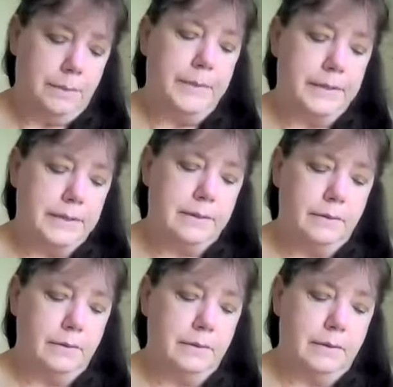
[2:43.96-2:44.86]
but
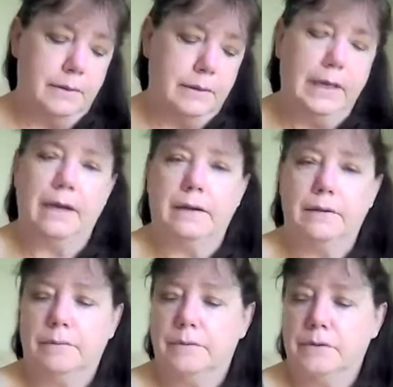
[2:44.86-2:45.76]
yeah.
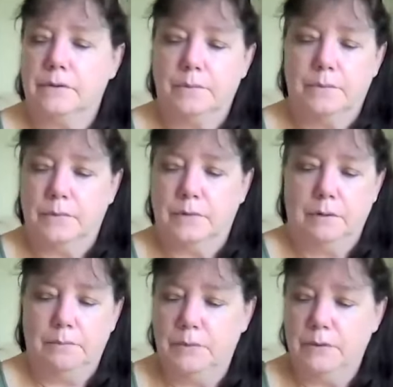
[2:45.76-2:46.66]
So I'm
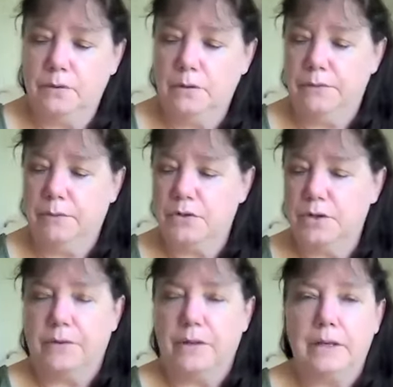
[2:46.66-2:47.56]
sorry if I'm
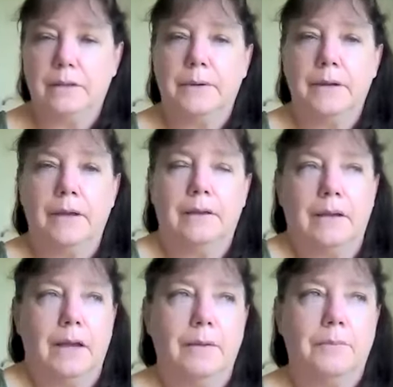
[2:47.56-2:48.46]
shuffling in the mic.
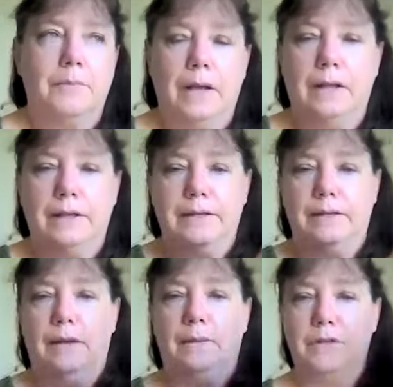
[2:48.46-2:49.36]

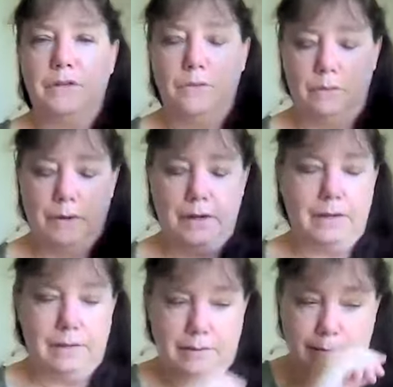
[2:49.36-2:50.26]
I'm just
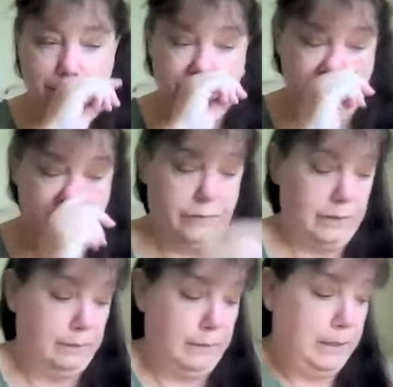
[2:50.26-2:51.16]

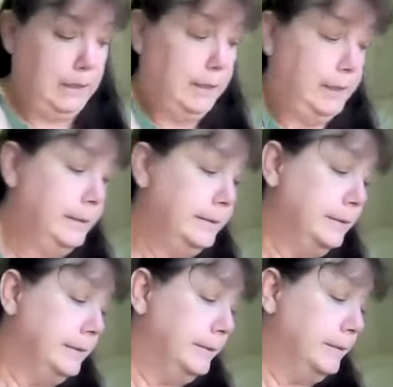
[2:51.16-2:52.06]
shuffling my
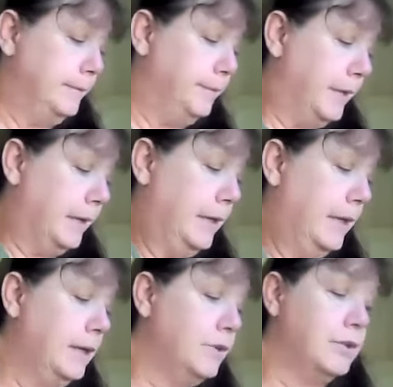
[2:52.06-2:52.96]

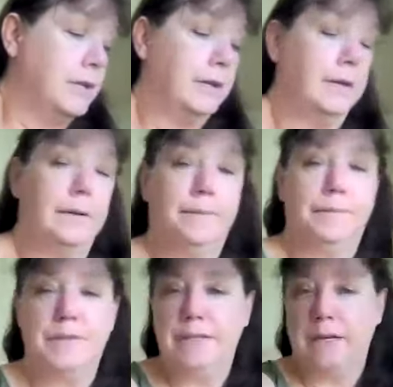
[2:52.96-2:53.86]
Akashic
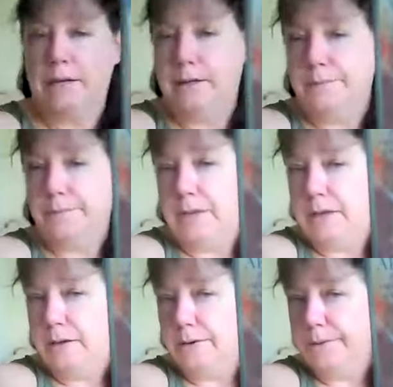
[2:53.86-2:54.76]
deck
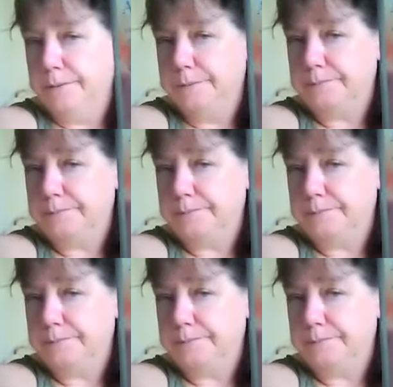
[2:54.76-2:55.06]
here,